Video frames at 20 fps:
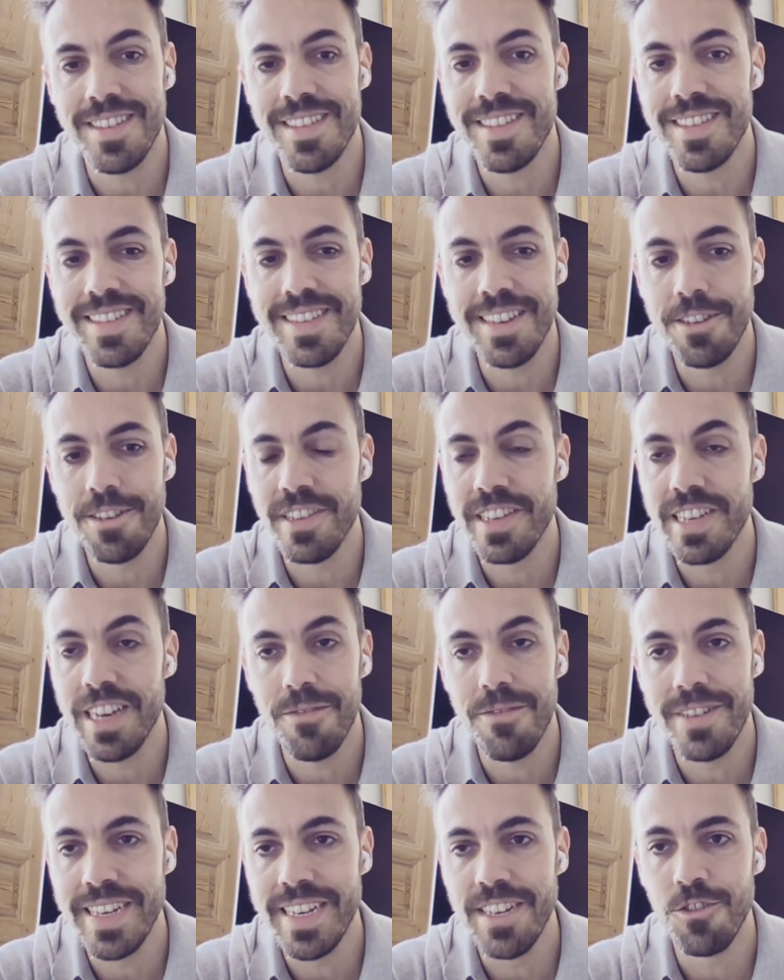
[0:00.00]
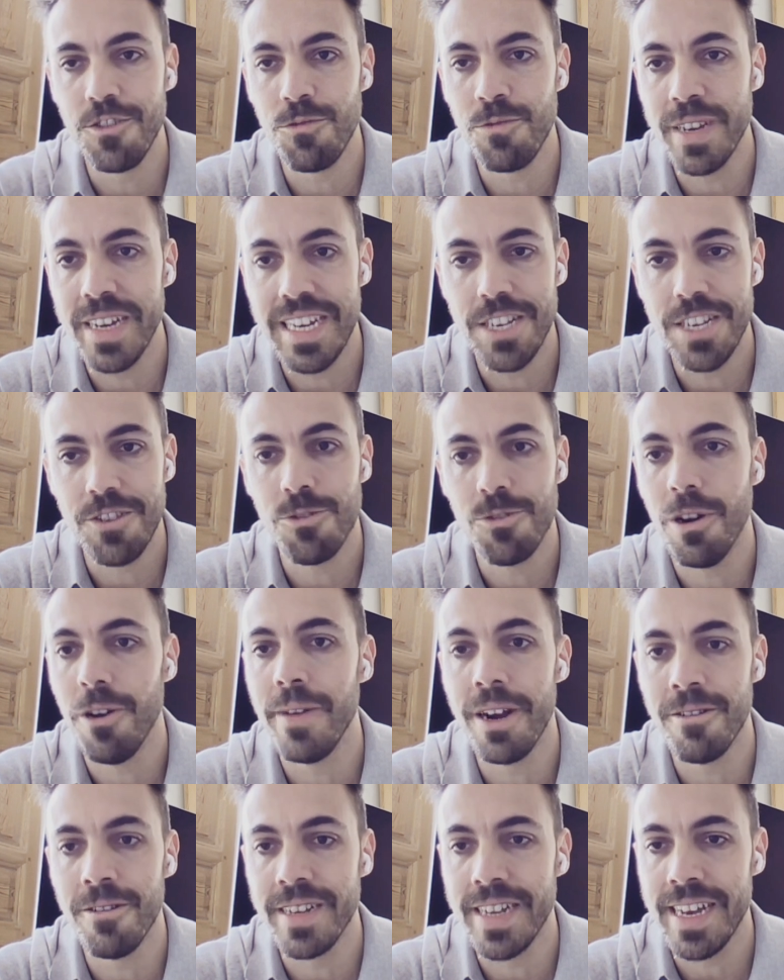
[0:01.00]
This is you know seven days a week,
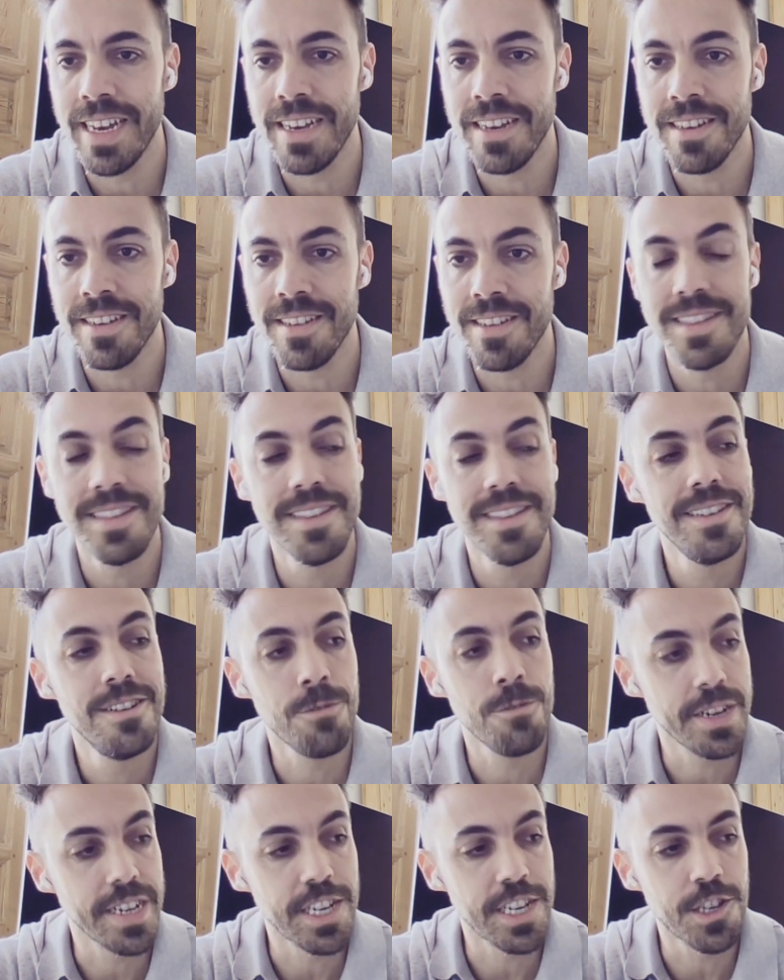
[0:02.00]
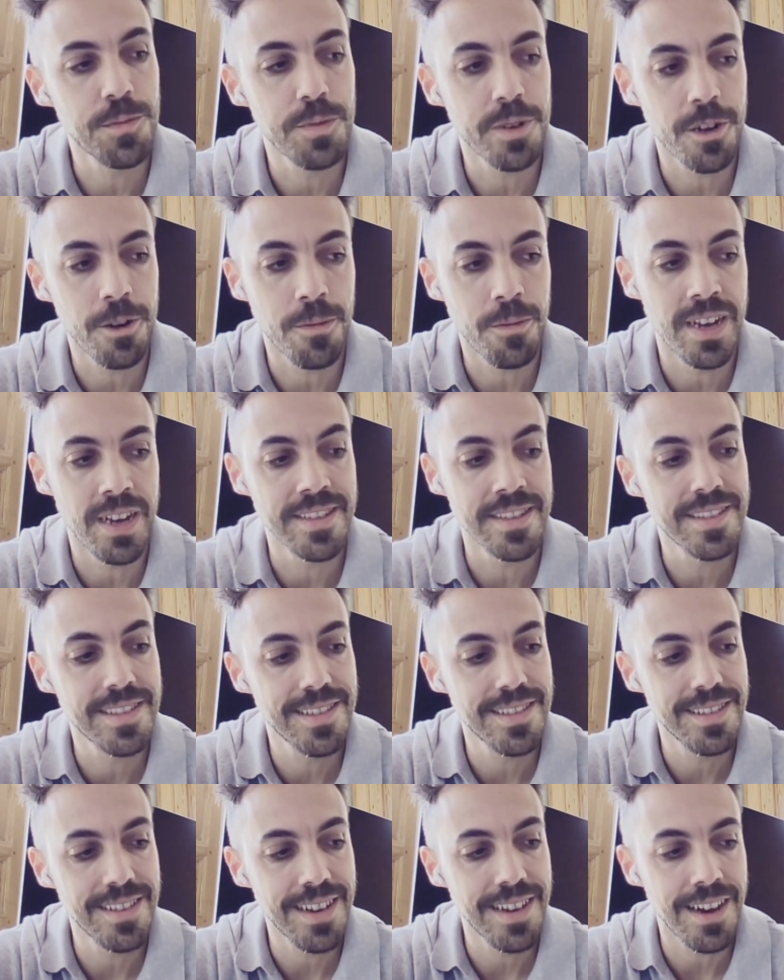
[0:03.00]
twelve hour days, running
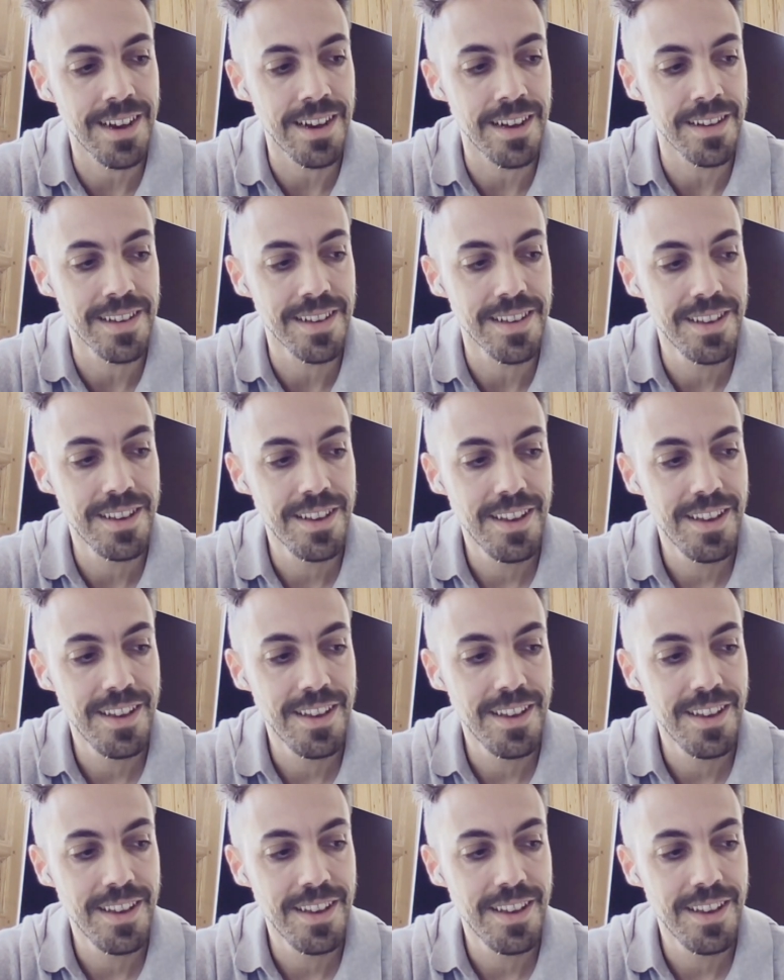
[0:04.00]
experiments, uh,